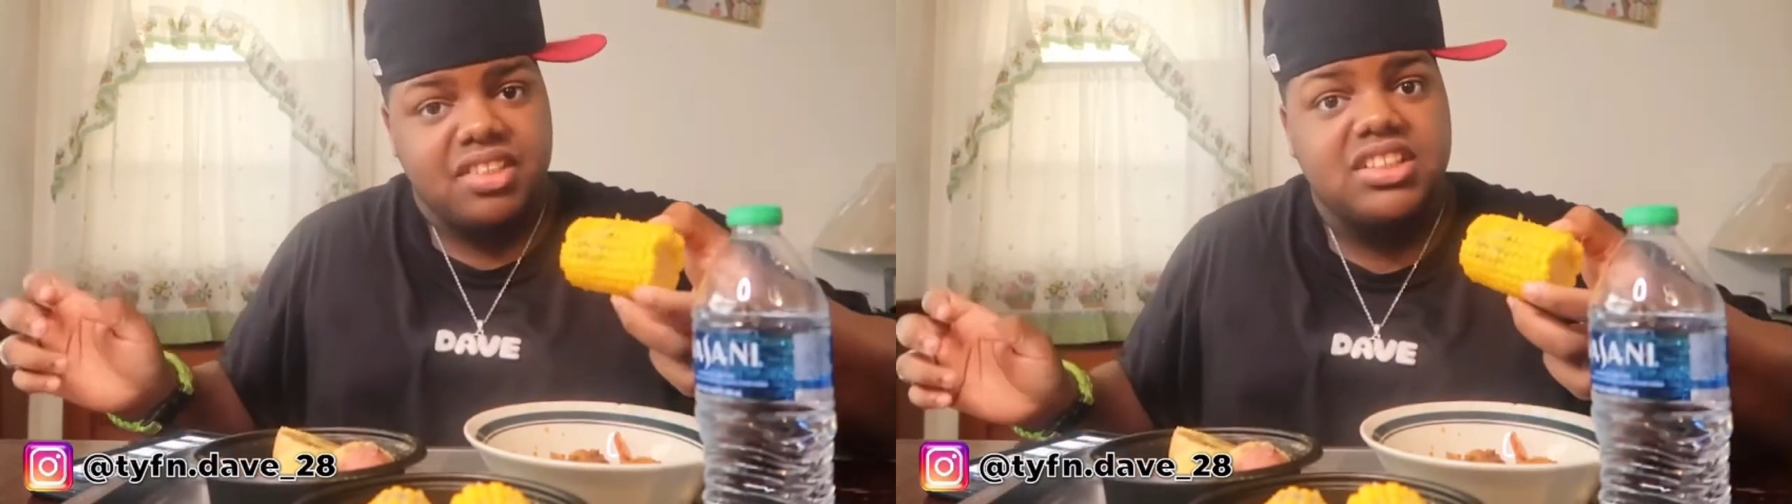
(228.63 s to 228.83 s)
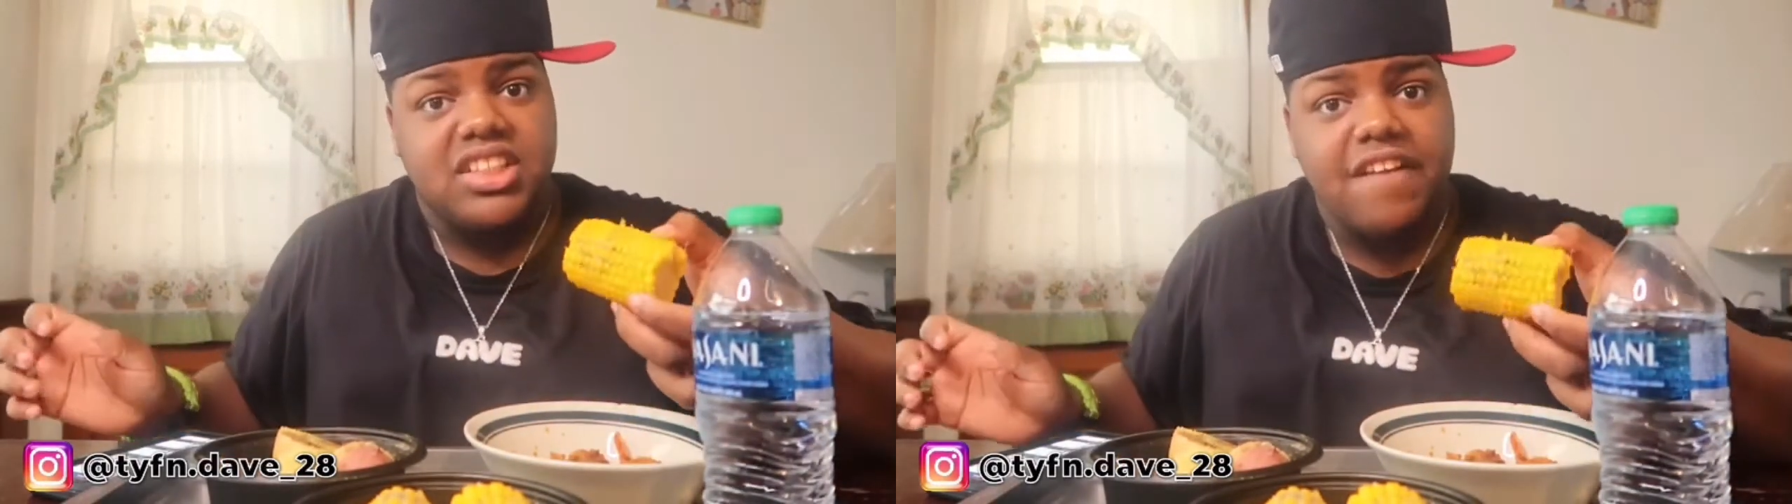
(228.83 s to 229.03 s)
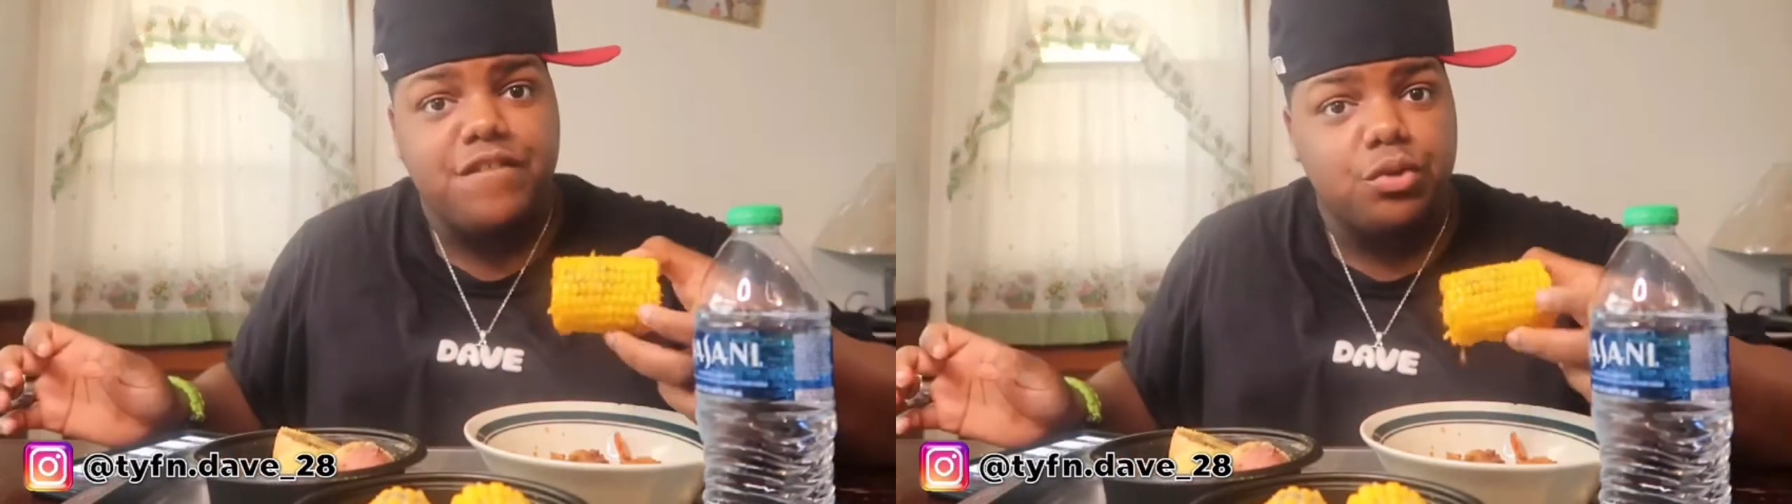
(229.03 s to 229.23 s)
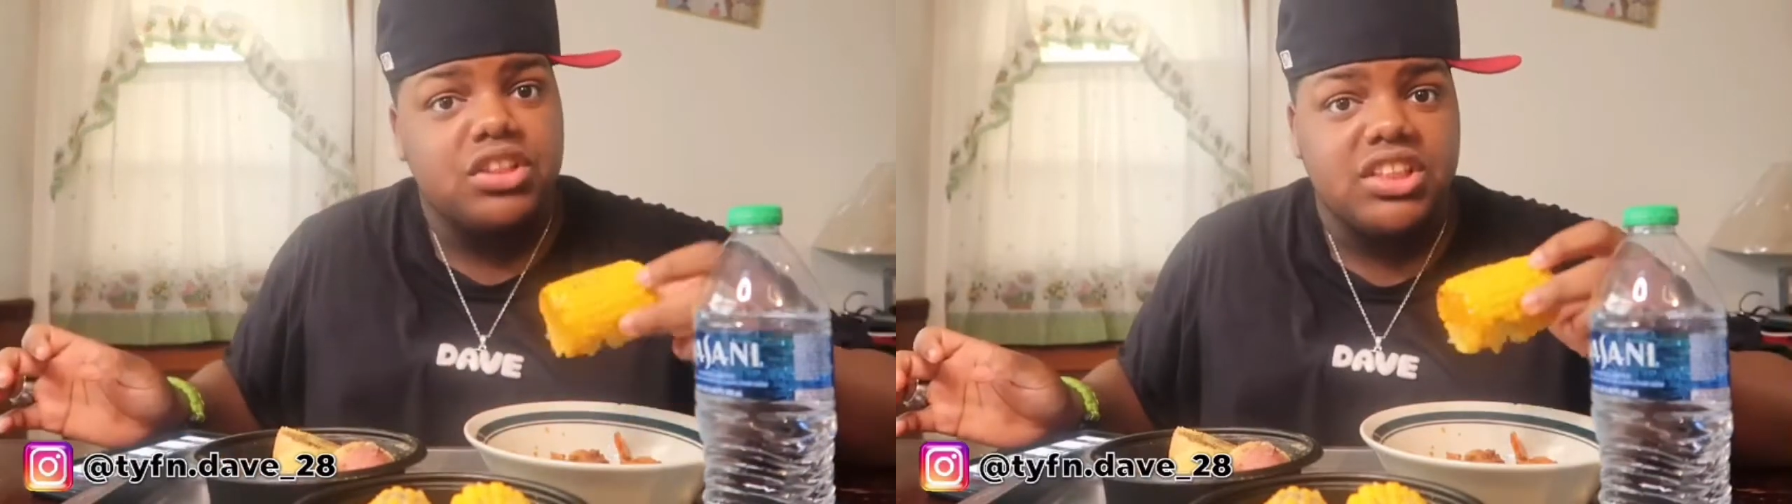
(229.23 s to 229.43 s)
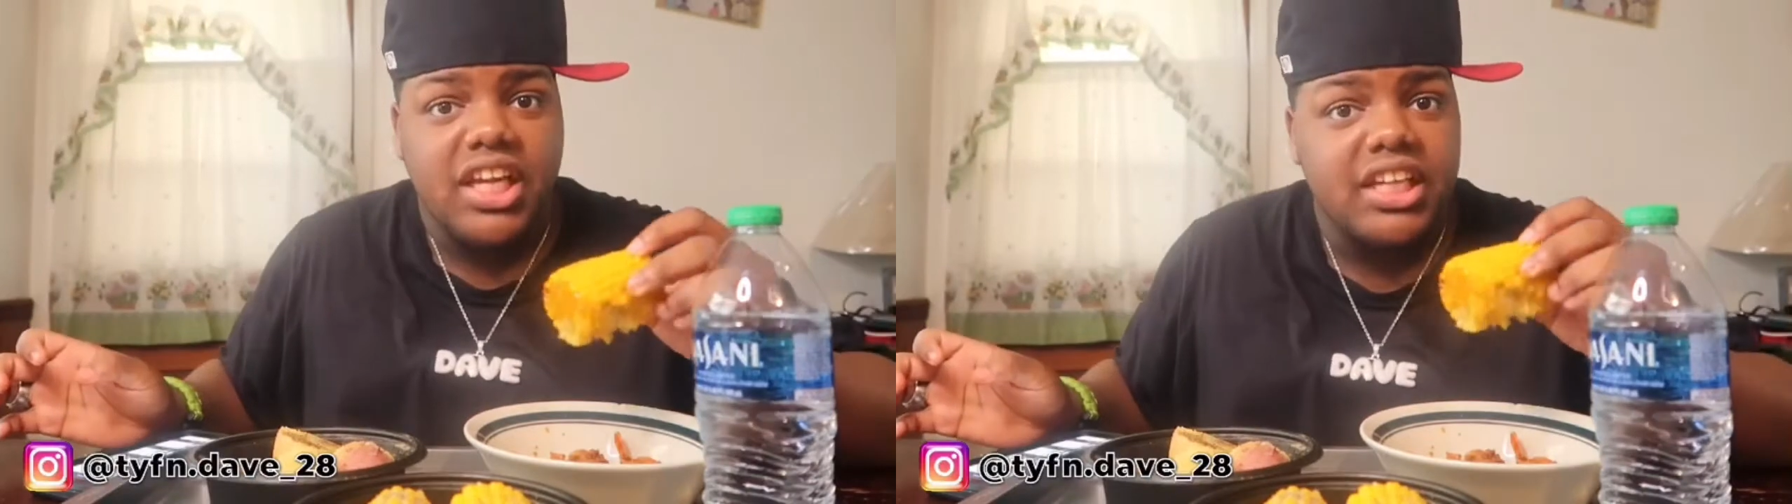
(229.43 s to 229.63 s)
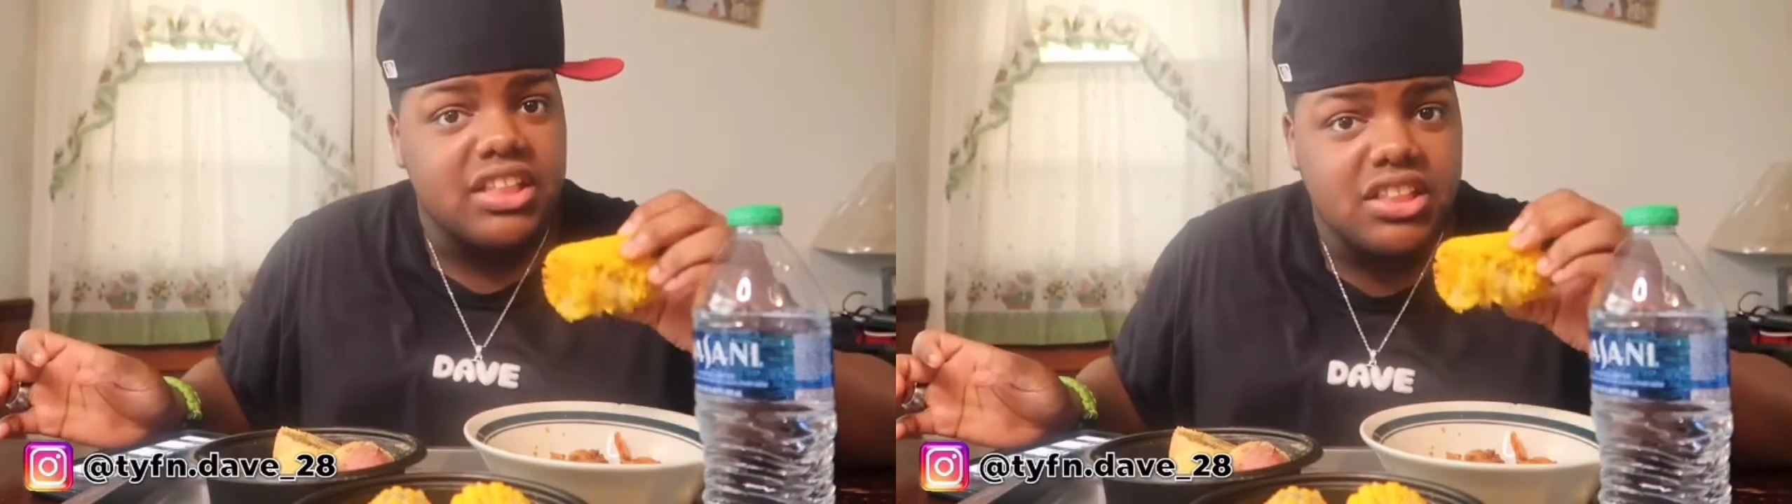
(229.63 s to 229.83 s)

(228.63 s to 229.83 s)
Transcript: seafood just hit